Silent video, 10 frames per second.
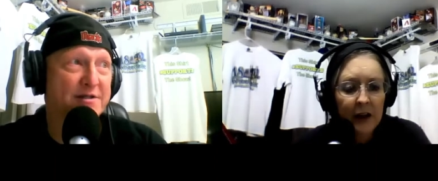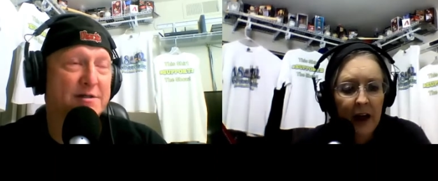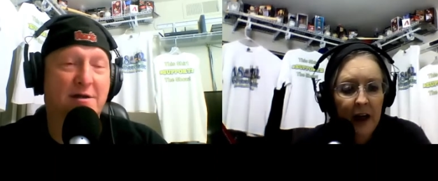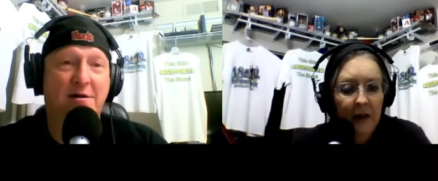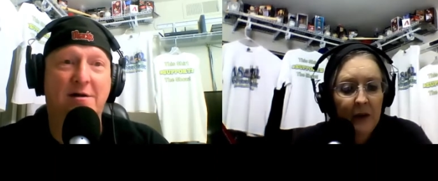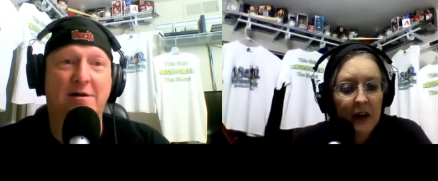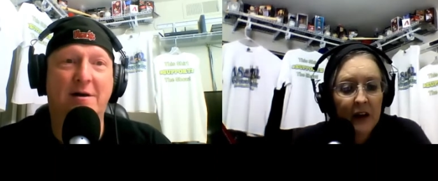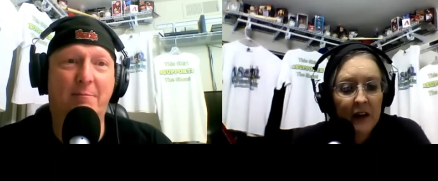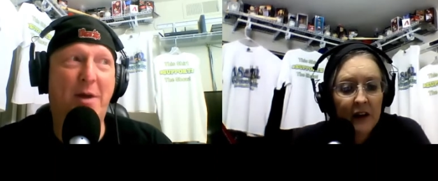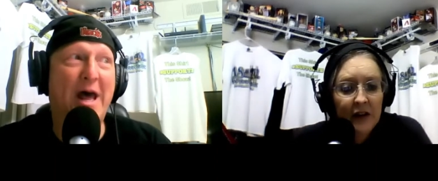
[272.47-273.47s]
Speaker 1: okay.
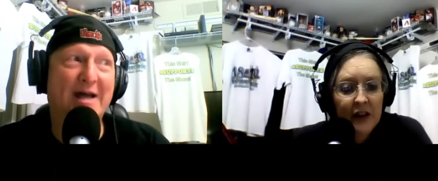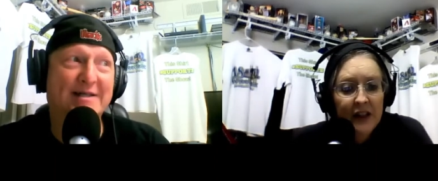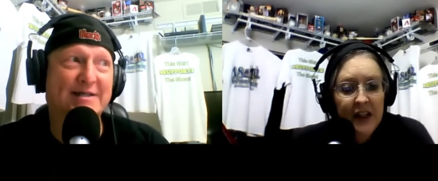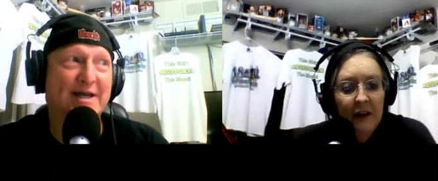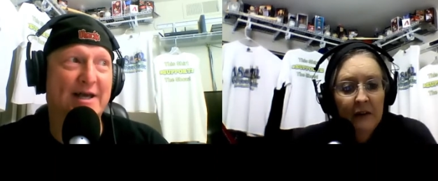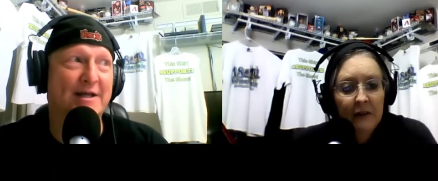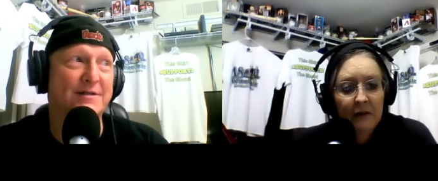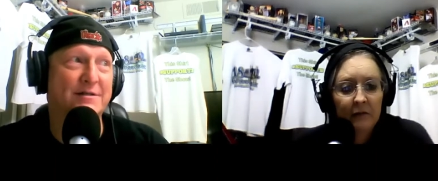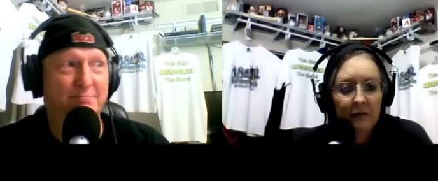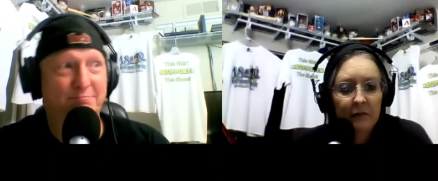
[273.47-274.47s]
the past de-
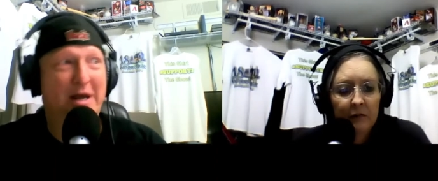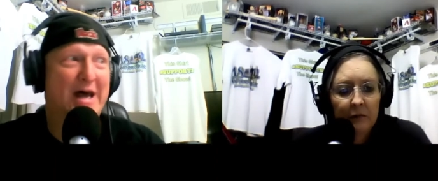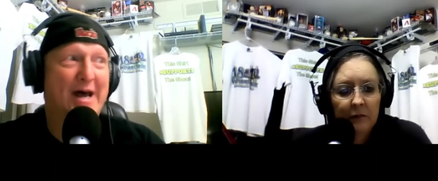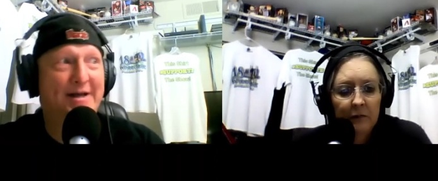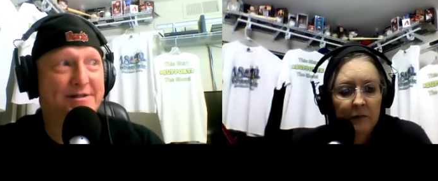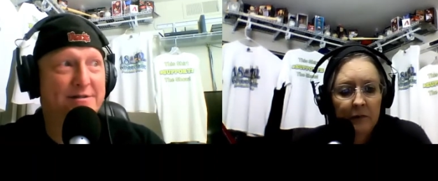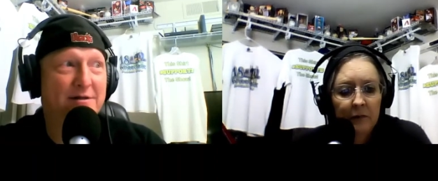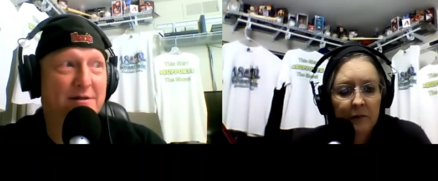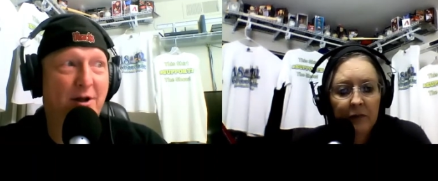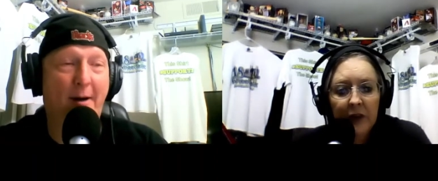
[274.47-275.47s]
tense, past,
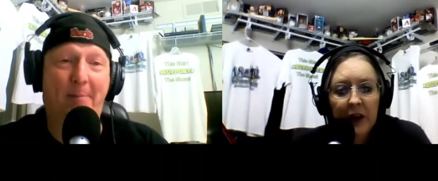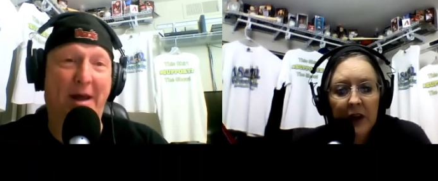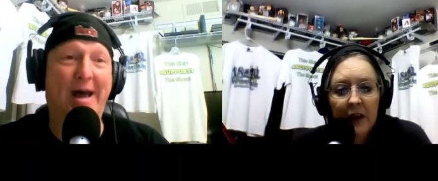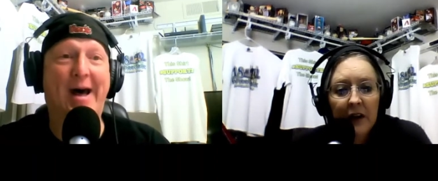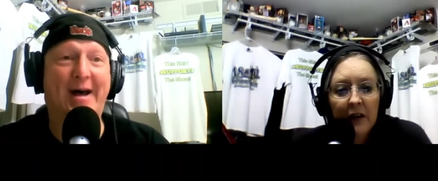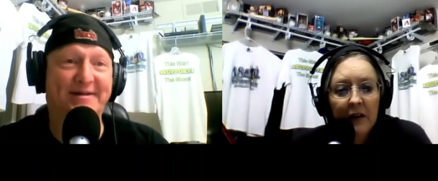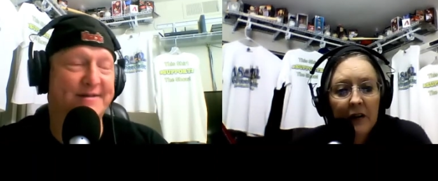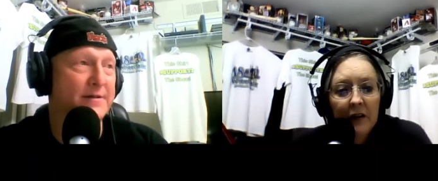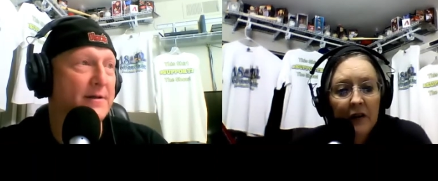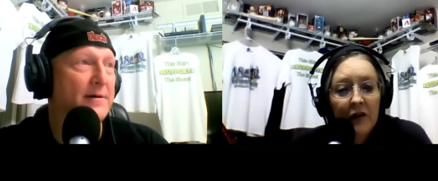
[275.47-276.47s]
the past.
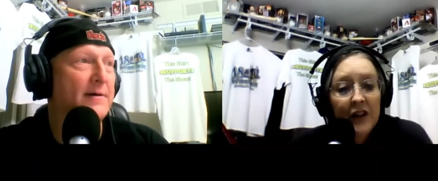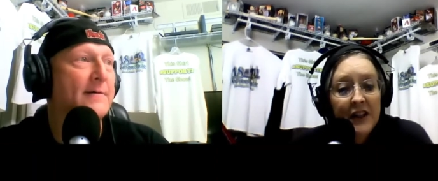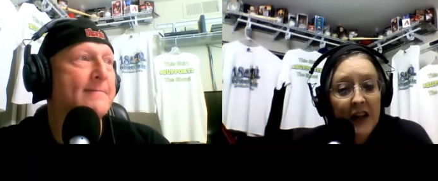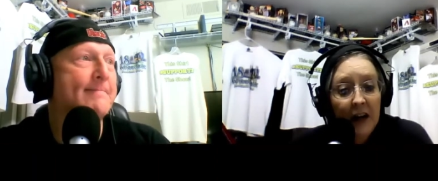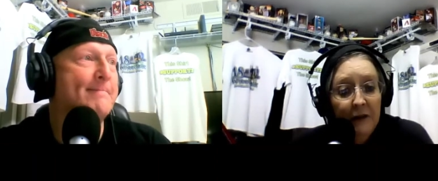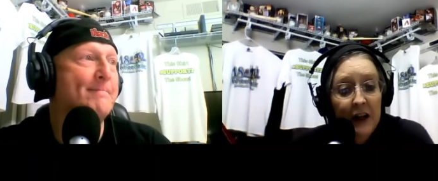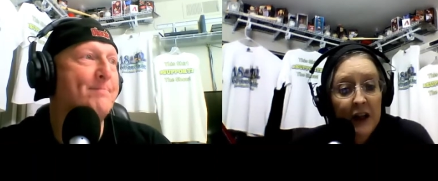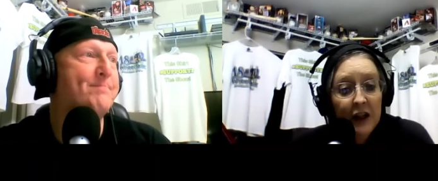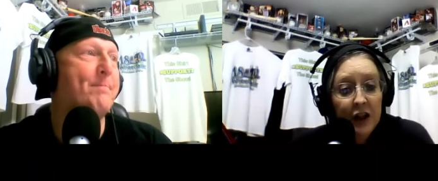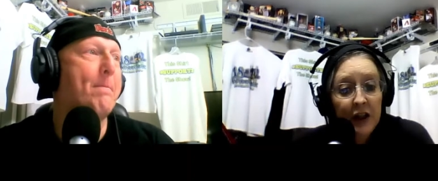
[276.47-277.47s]
Speaker 2: The
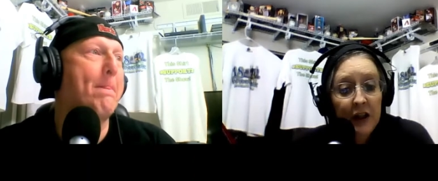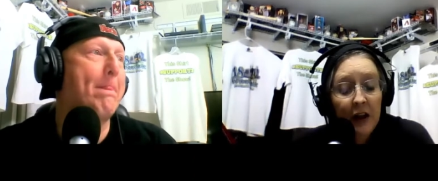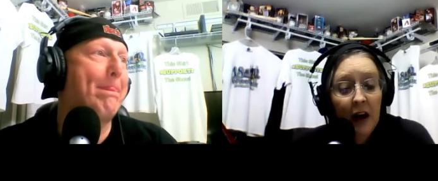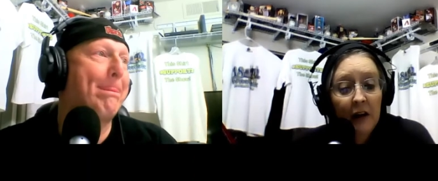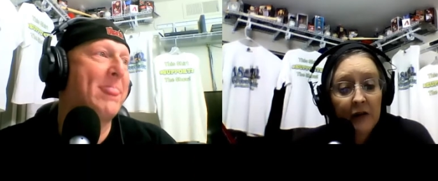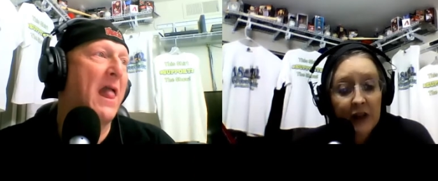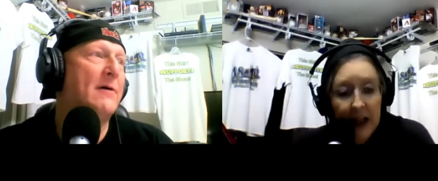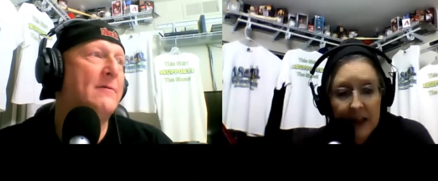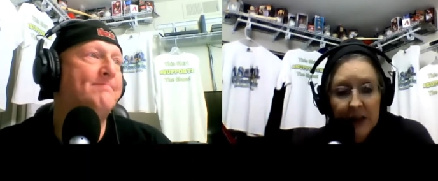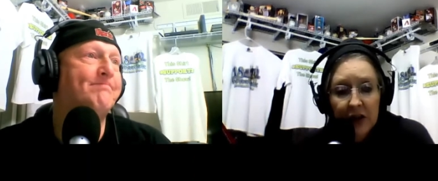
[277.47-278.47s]
definition of
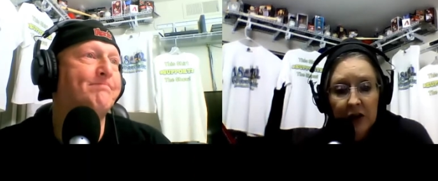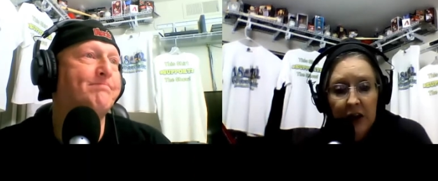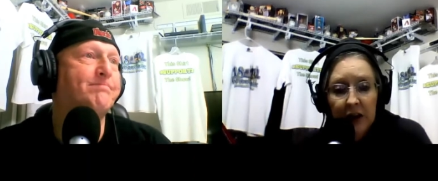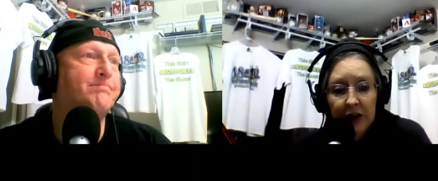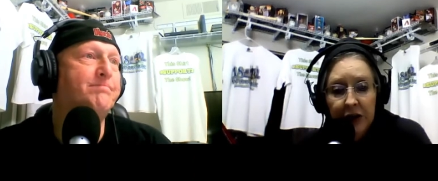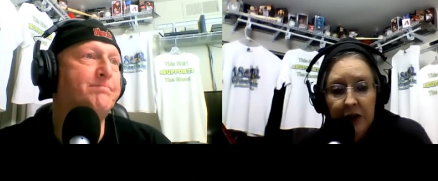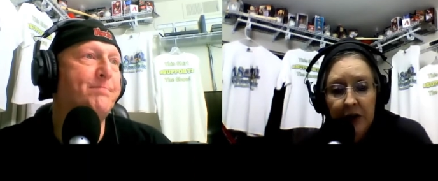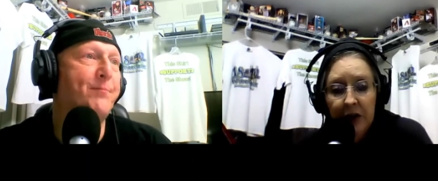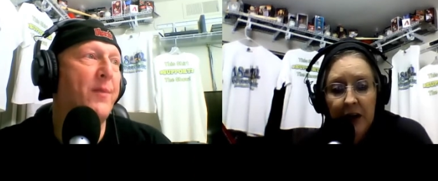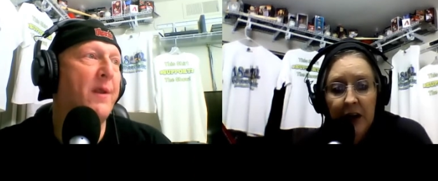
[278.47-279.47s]
cancel culture
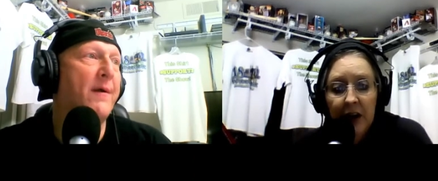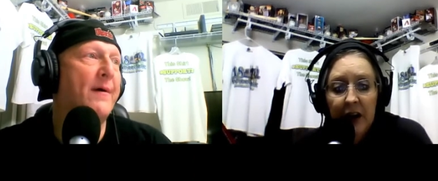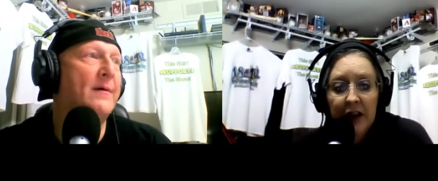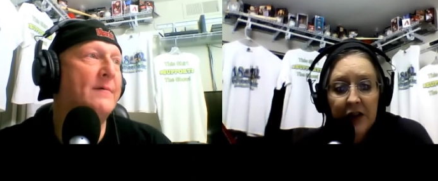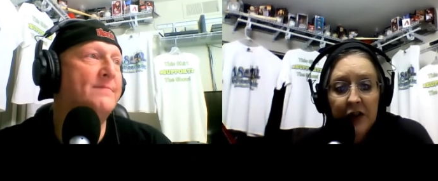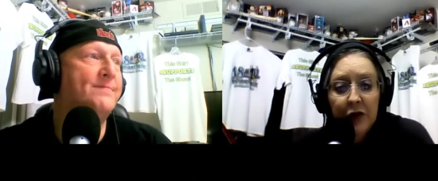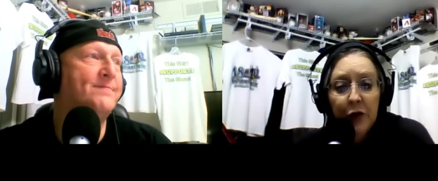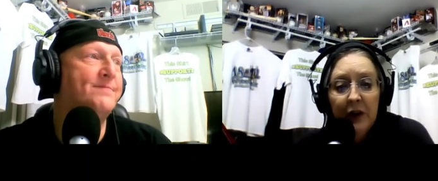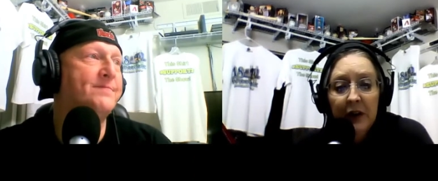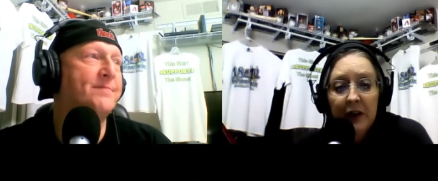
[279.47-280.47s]
is a dri-
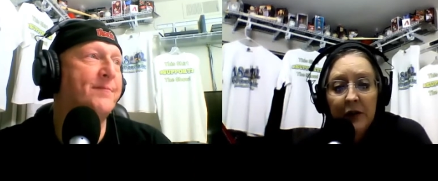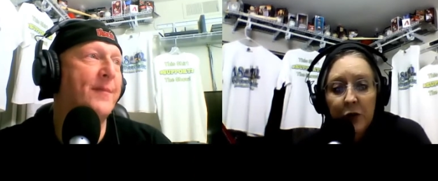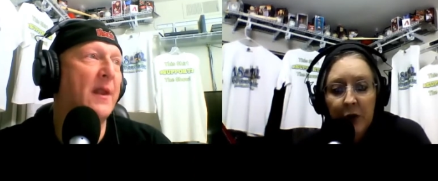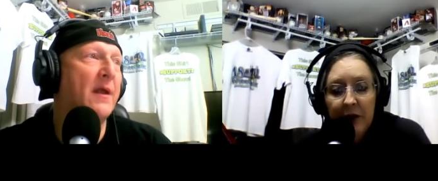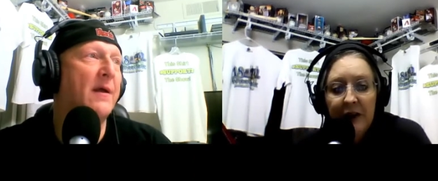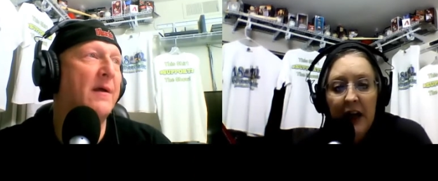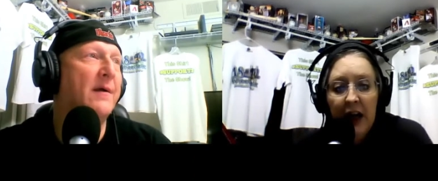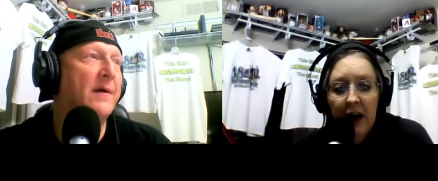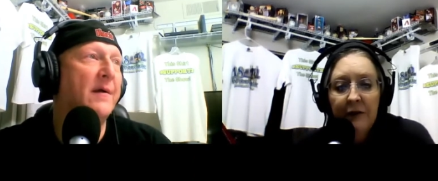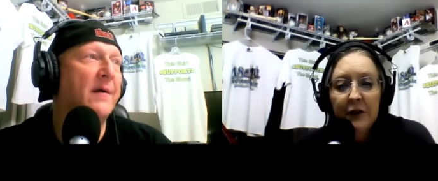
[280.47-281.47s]
driven
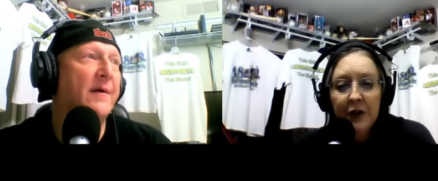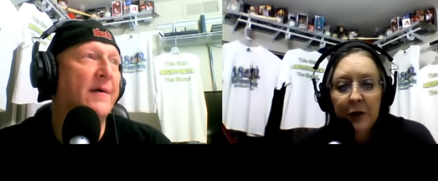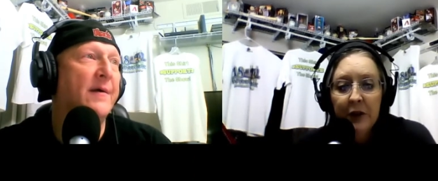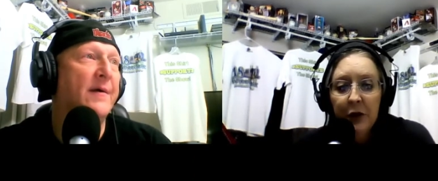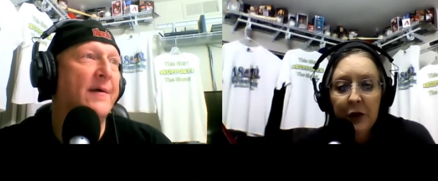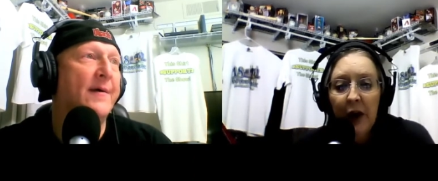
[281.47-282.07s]
effort to retract